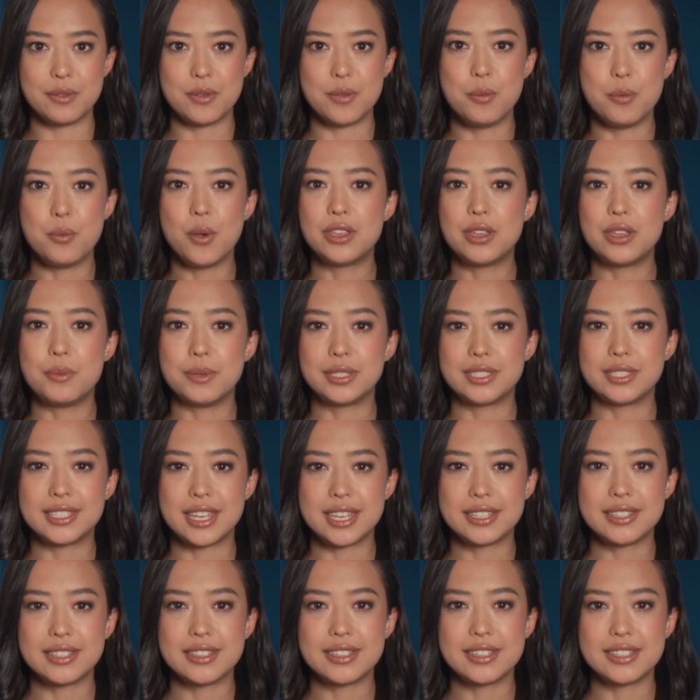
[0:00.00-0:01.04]
where the
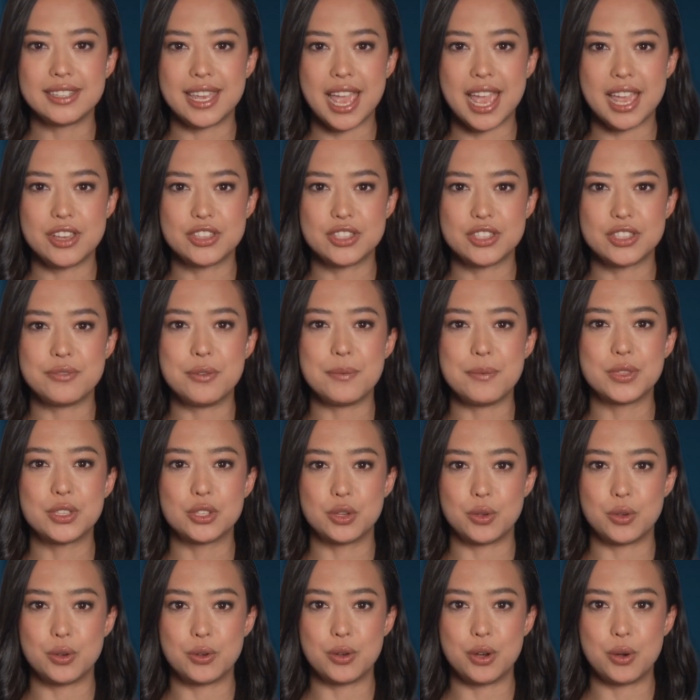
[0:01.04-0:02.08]
placenta detaches from the
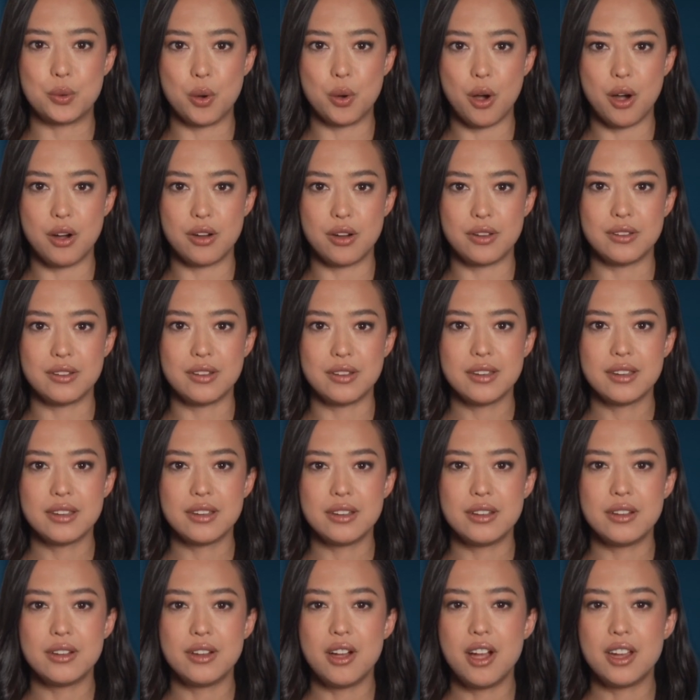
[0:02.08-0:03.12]
uterine wall,
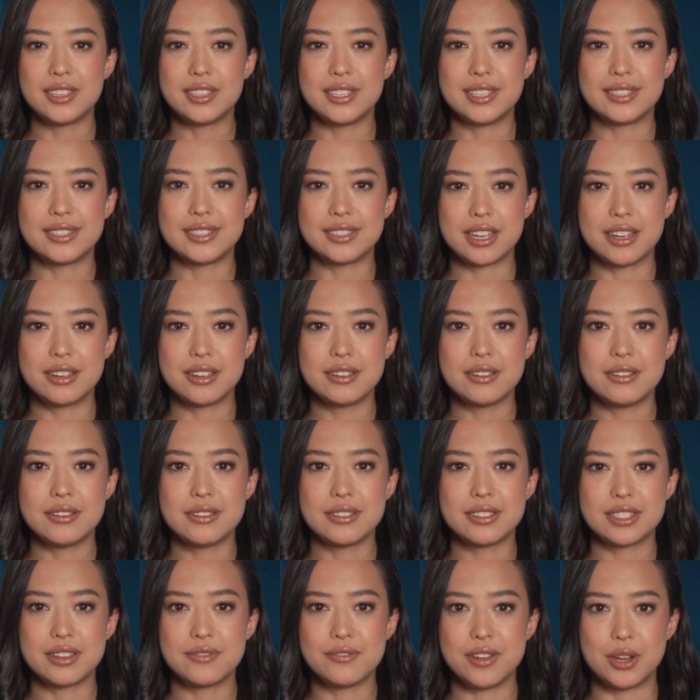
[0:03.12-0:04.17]
causing sudden,
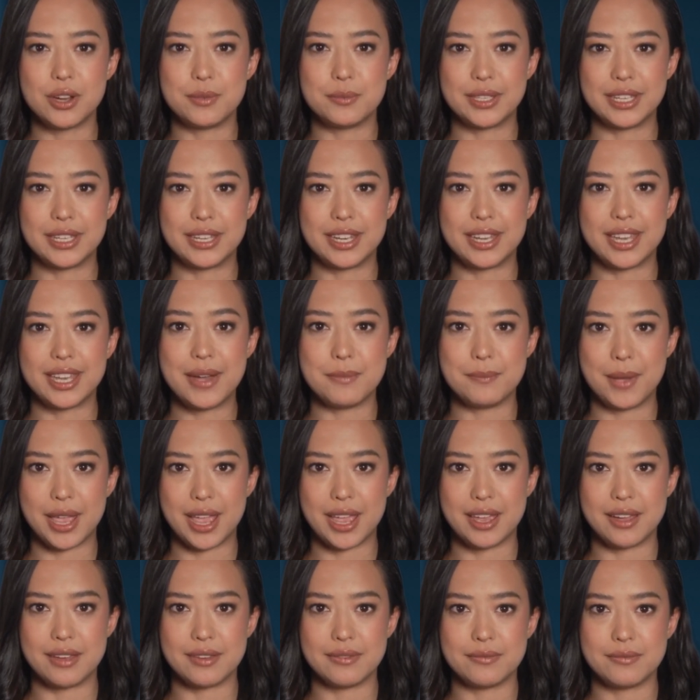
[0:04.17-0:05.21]
severe bleeding and
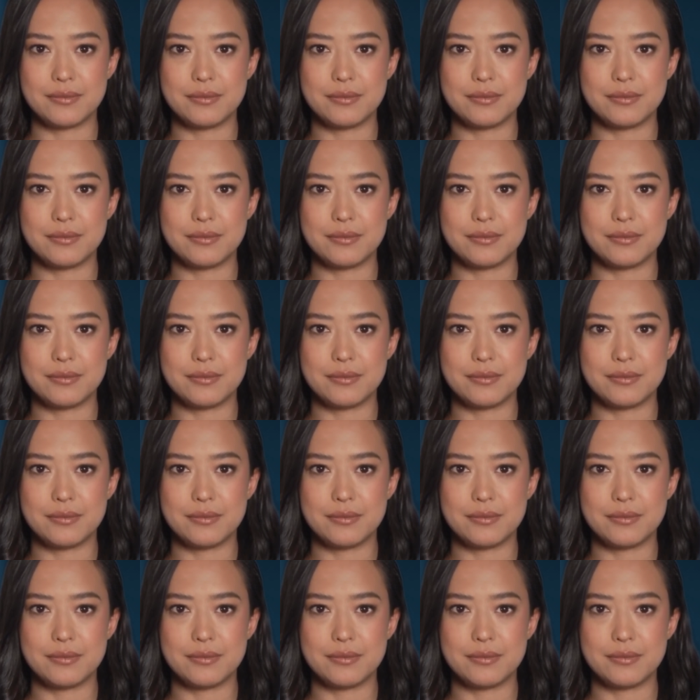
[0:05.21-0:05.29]
pain.